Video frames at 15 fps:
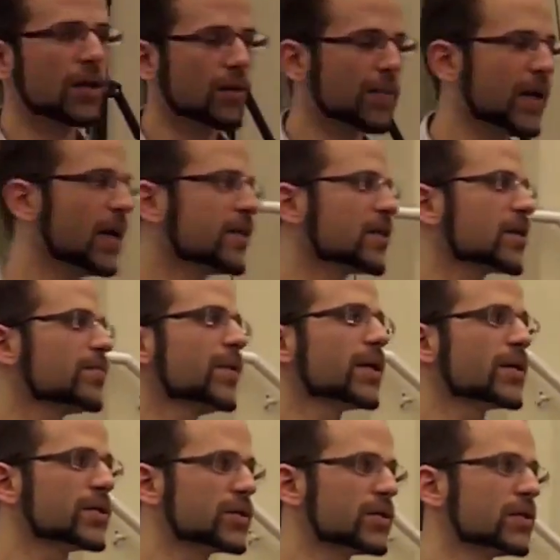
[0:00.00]
allopathic
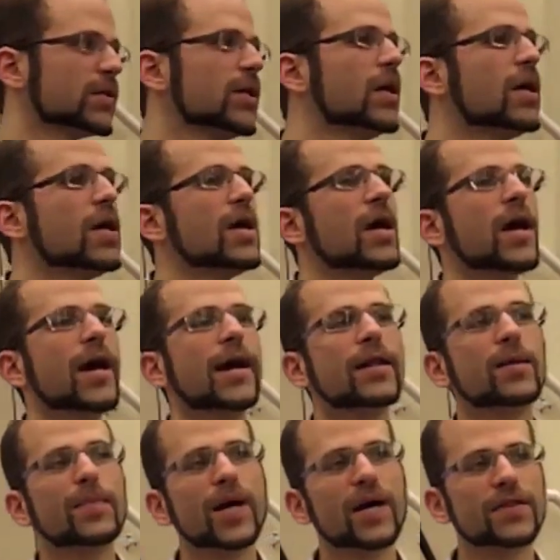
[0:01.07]
medicine.
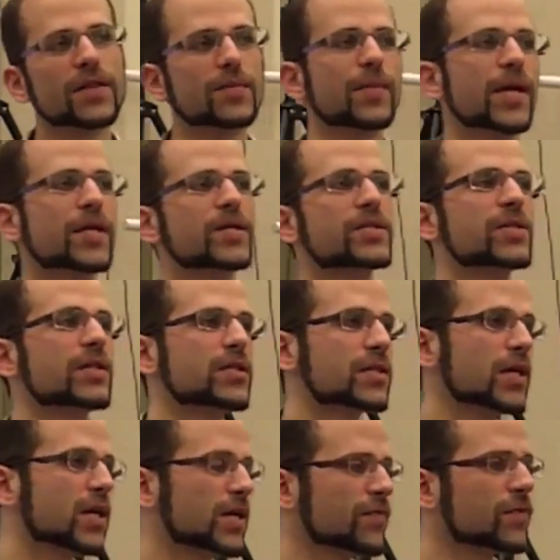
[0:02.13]
Allopathic medicine
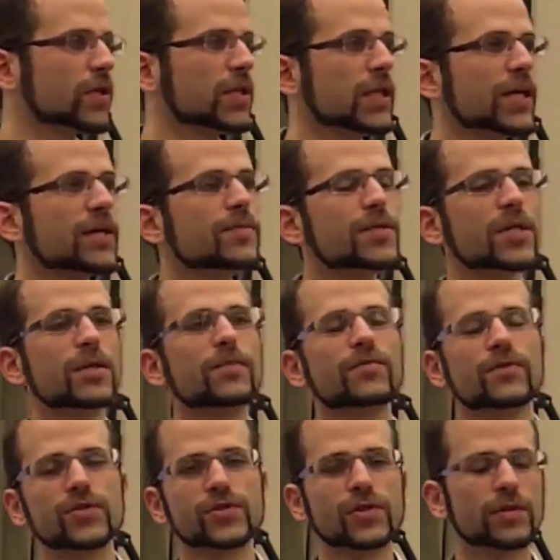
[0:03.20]
has kind of claimed
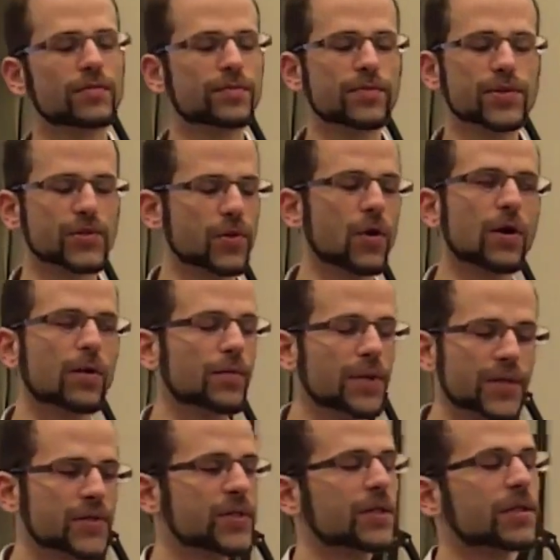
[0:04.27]
him for some bizarre
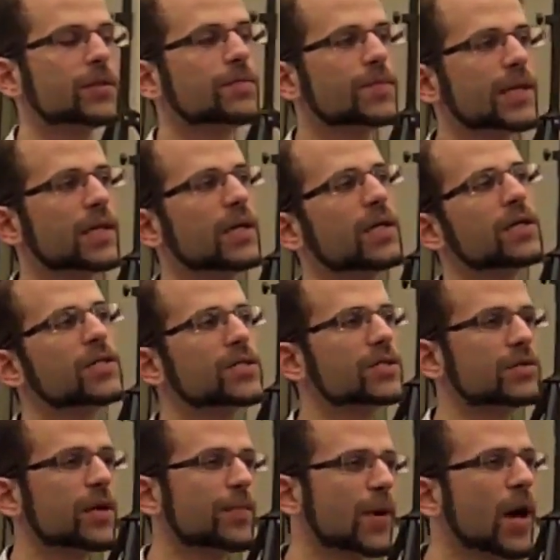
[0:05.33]
reason
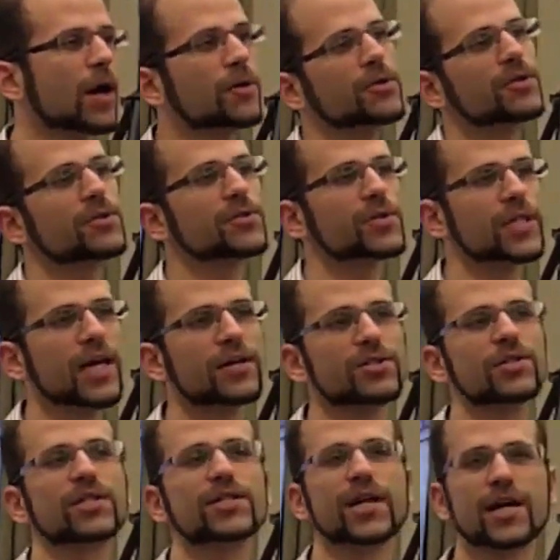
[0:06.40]
because Hippocrates was
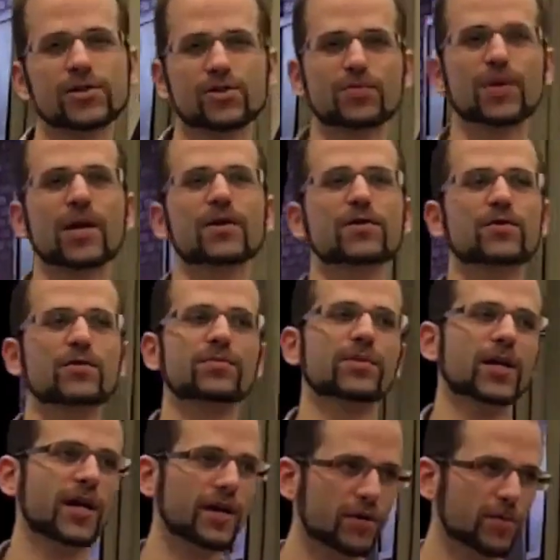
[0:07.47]
actually a naturopath
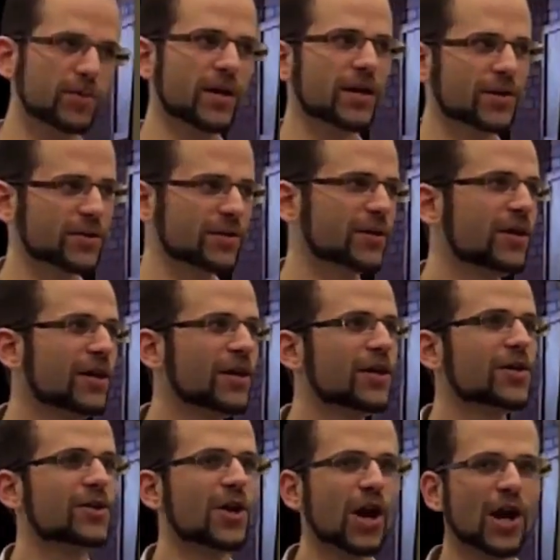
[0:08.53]
cum chiropractor,
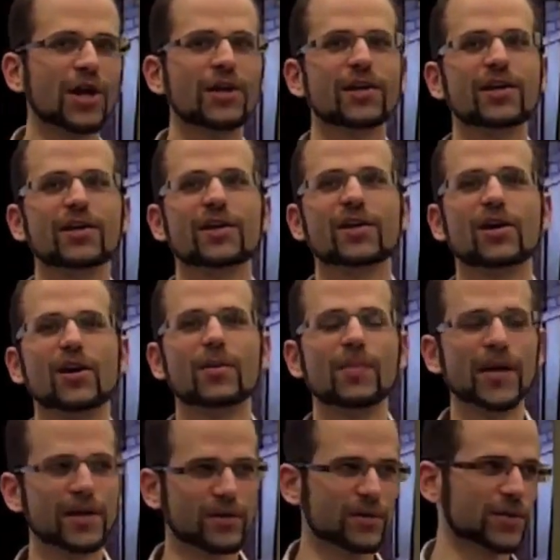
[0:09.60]
not
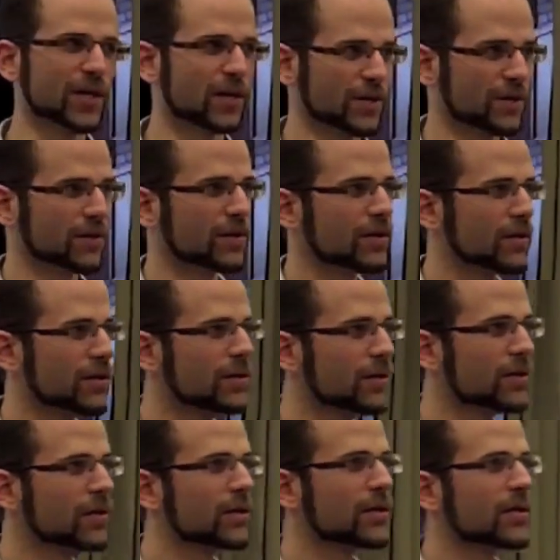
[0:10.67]
a medical doctor.
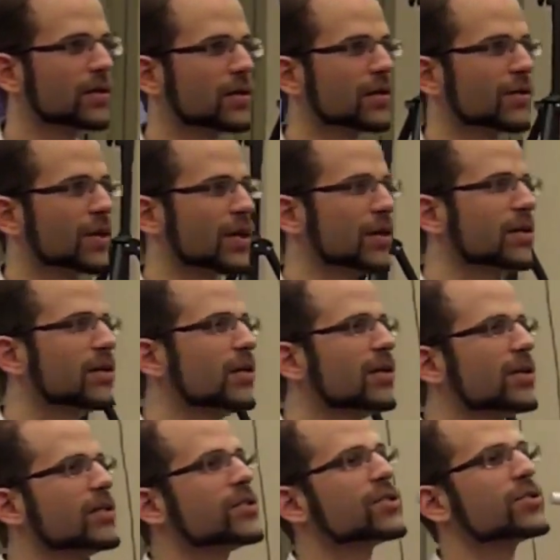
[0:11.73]
Okay?
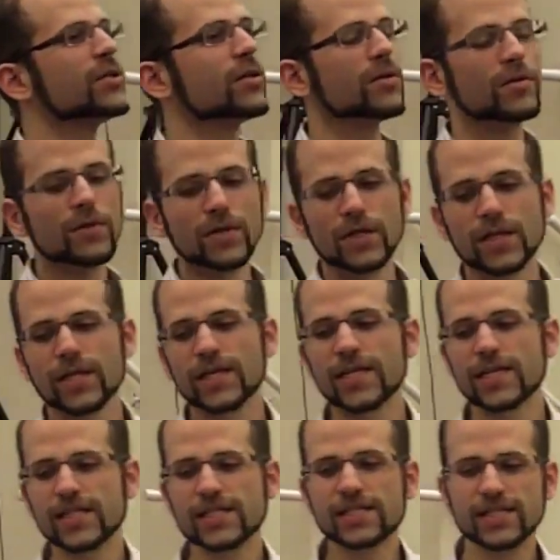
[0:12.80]
So
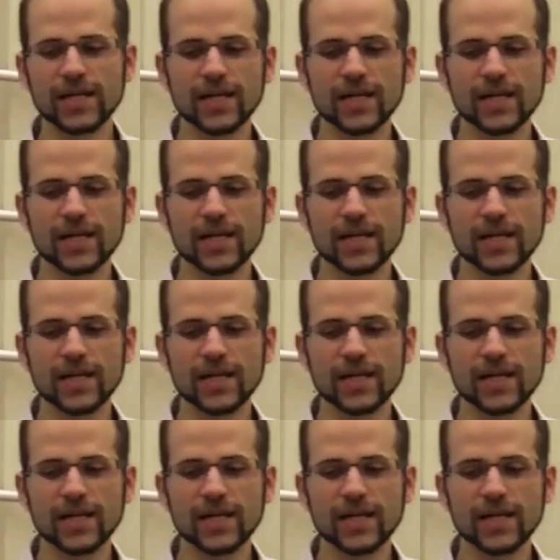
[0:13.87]
he